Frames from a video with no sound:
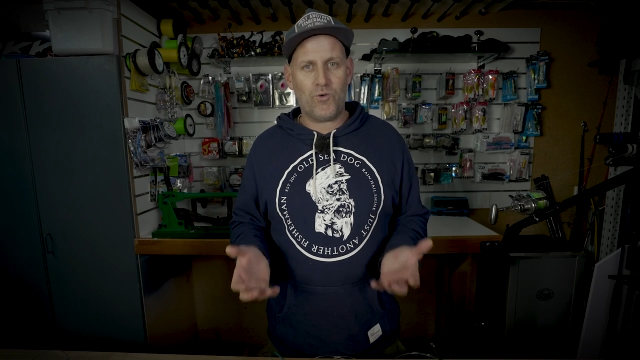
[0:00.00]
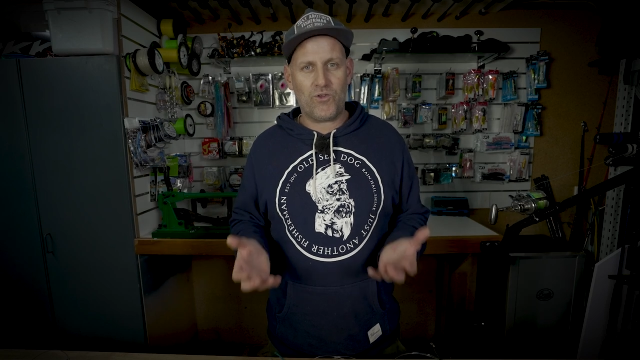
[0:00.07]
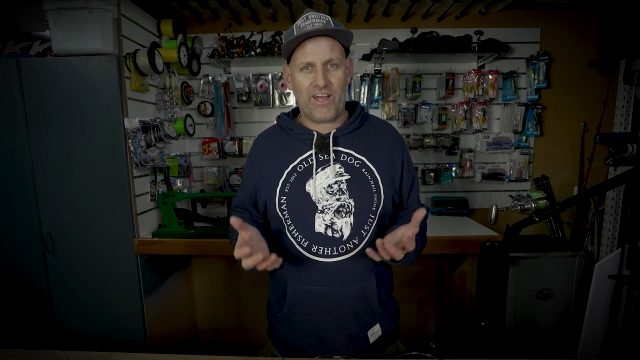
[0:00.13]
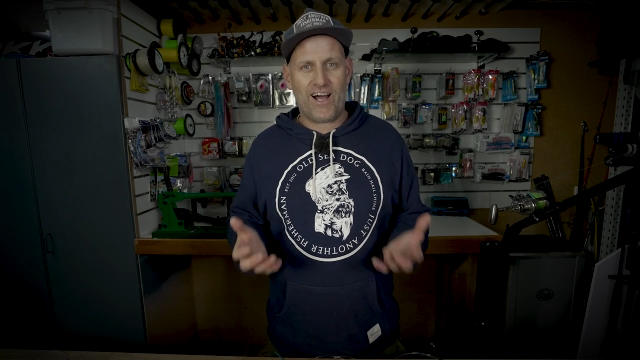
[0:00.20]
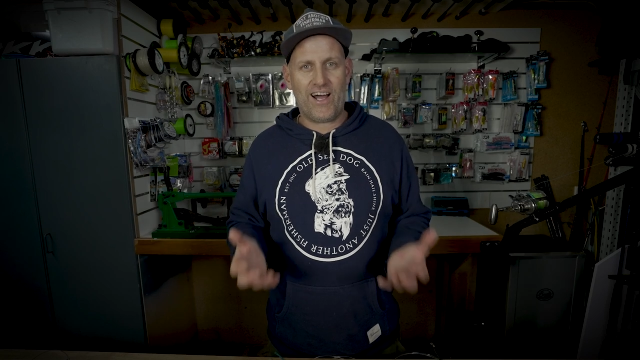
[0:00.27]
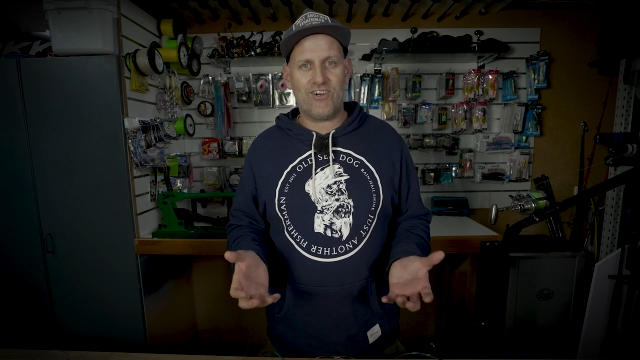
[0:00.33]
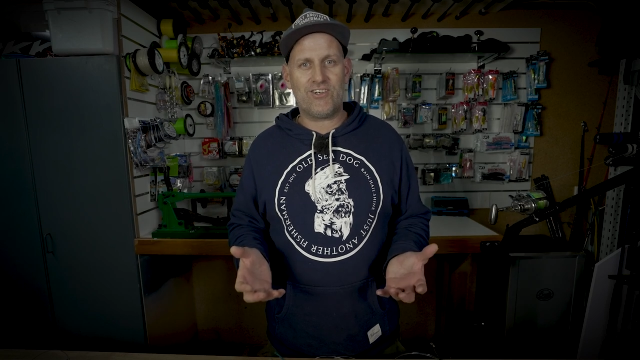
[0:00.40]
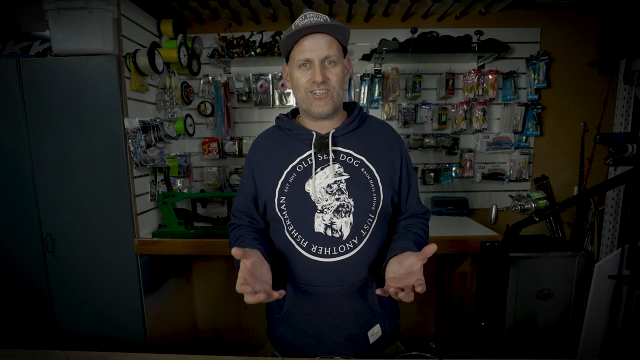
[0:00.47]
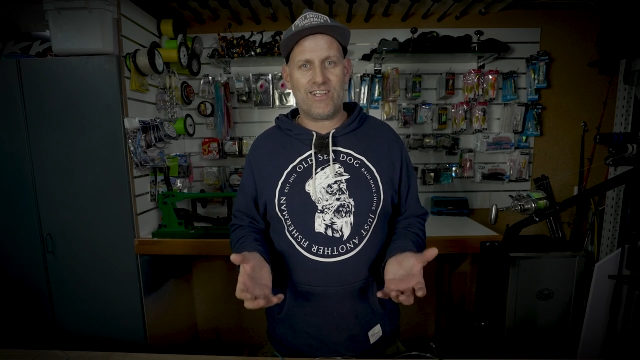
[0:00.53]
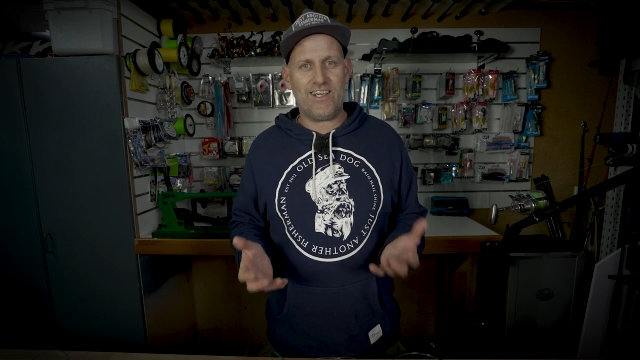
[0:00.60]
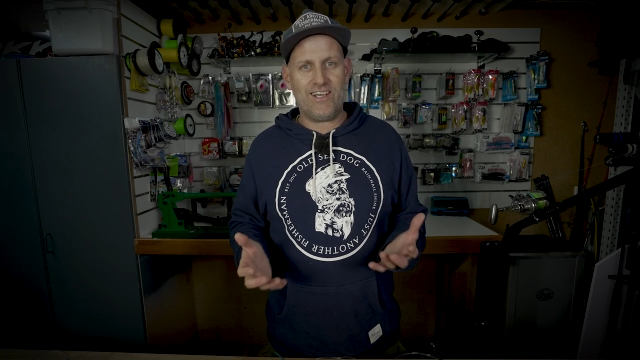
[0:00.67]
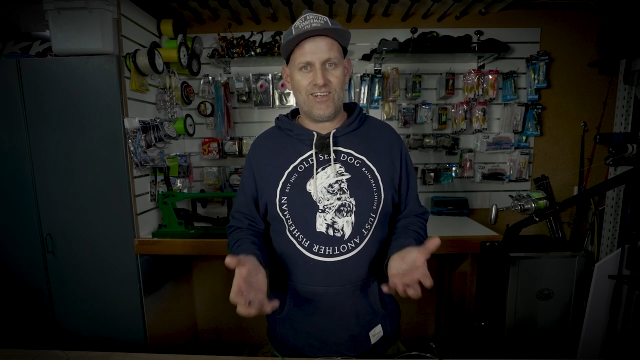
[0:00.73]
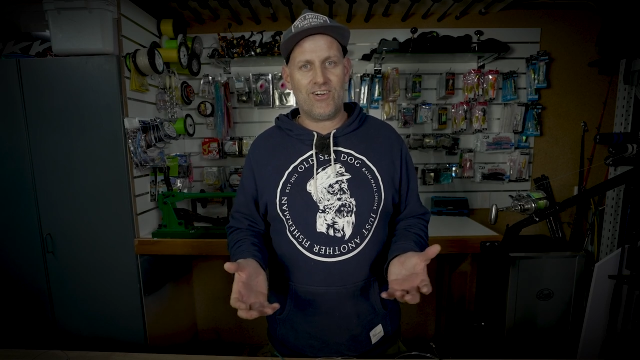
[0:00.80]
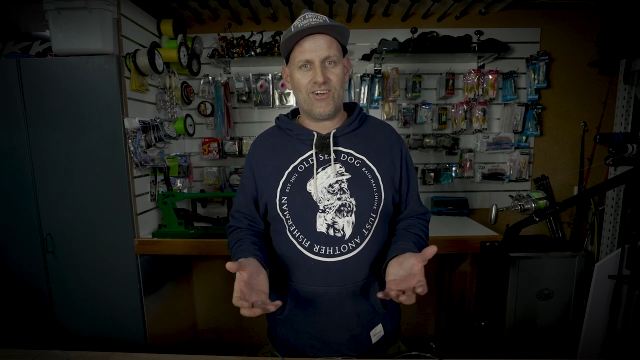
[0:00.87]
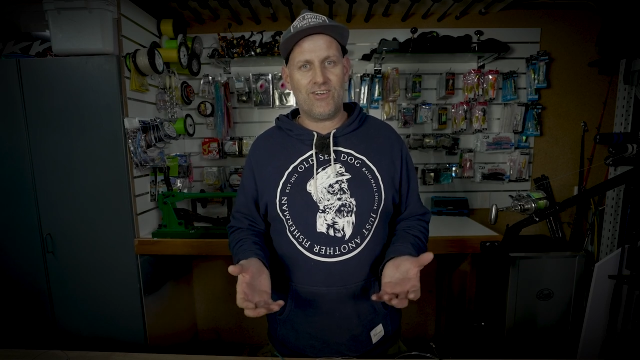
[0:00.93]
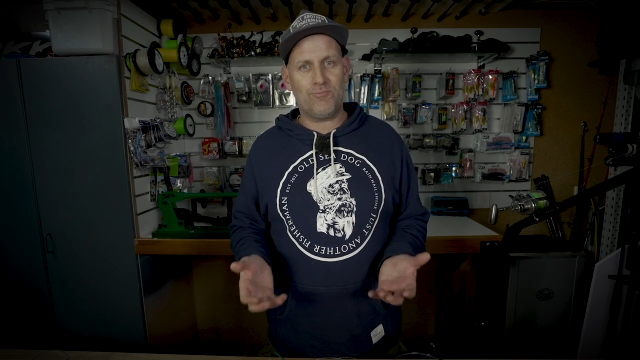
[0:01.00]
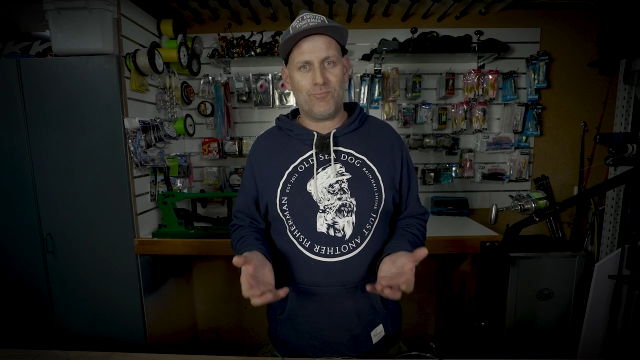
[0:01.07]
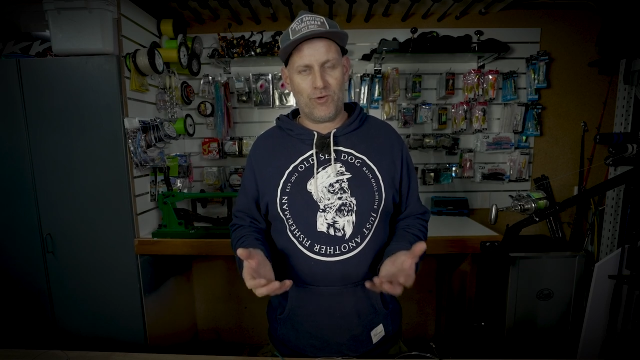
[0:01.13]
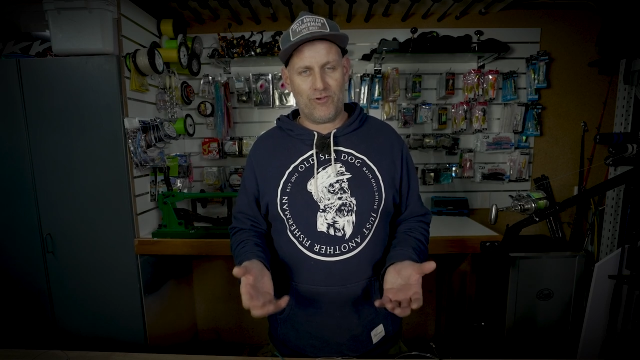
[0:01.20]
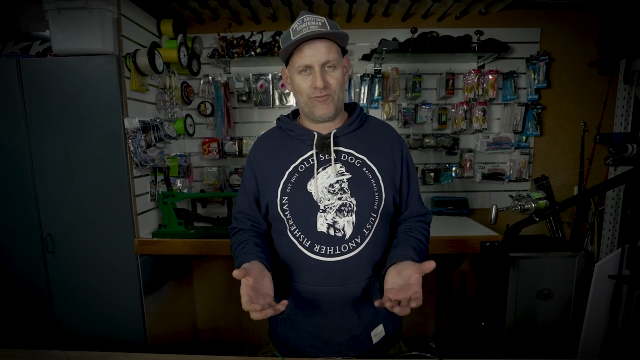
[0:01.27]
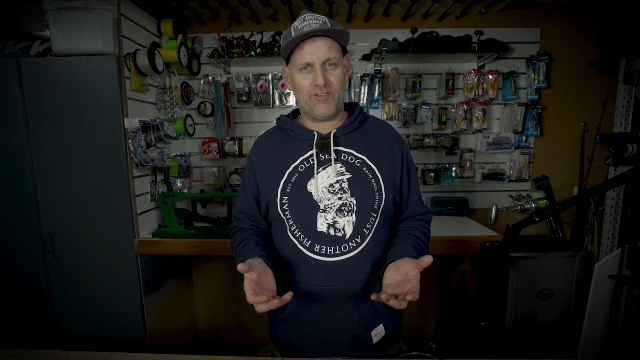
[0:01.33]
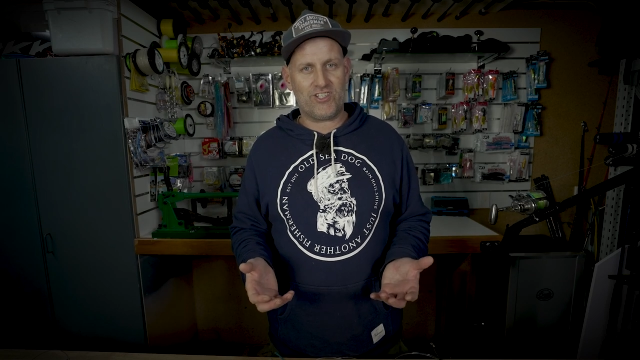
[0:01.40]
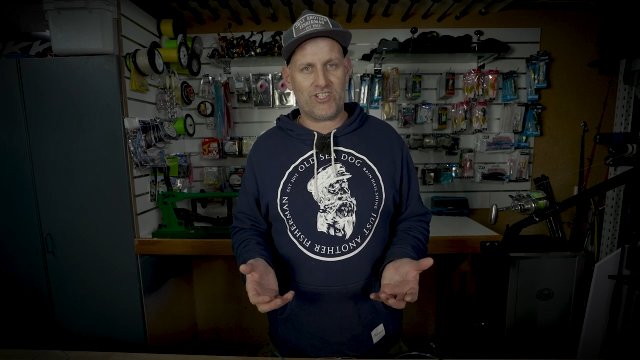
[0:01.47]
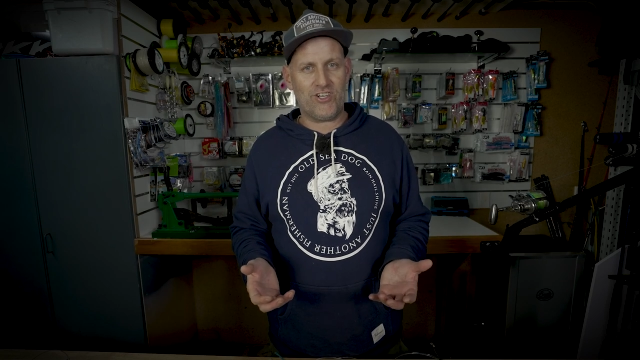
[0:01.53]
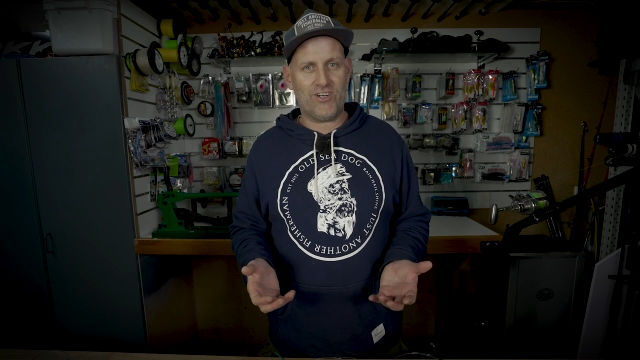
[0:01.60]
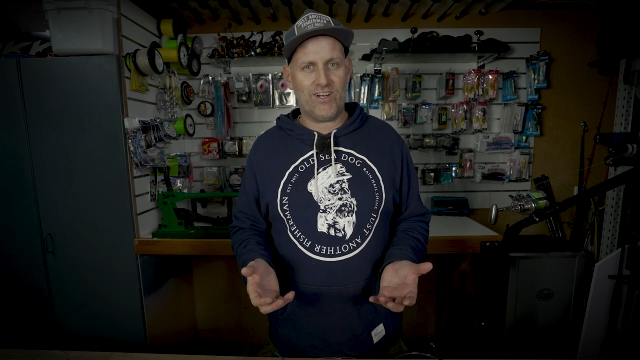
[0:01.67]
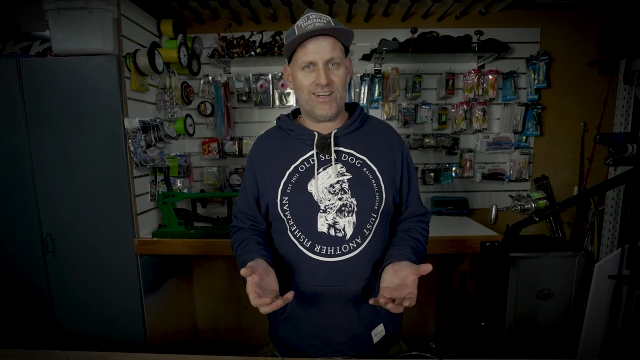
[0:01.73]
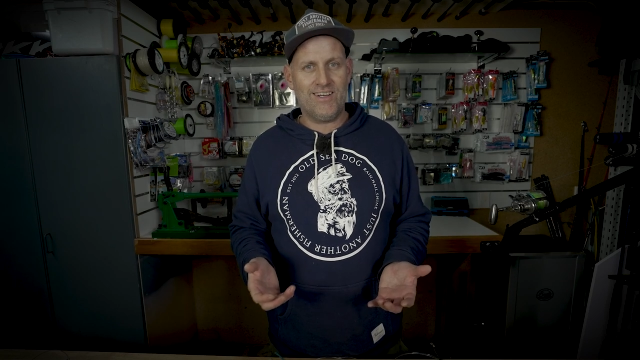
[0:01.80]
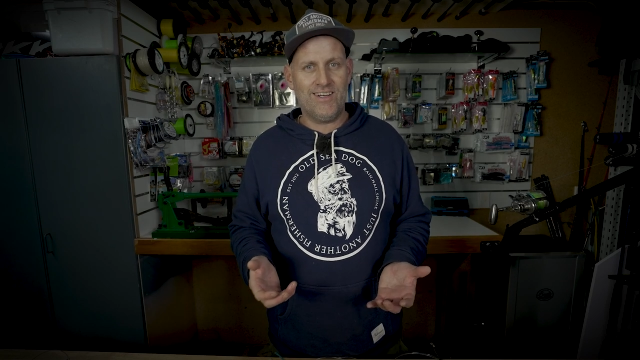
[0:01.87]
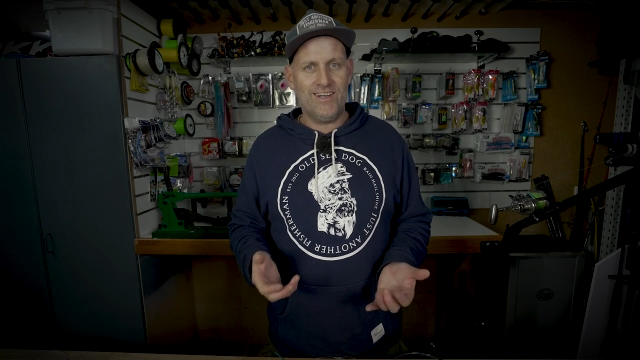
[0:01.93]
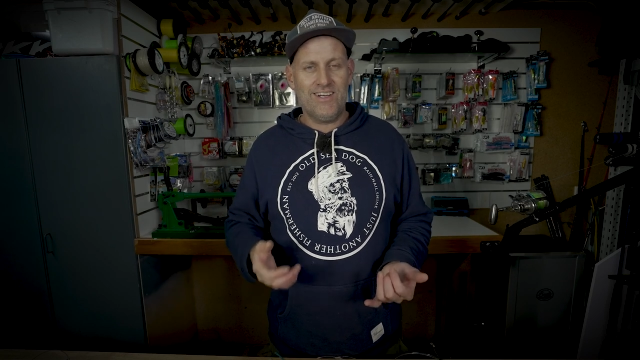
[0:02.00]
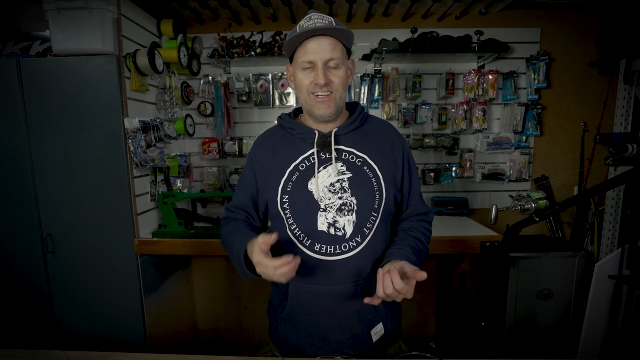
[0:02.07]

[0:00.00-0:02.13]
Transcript: with a 100 kilo bluefin tuna.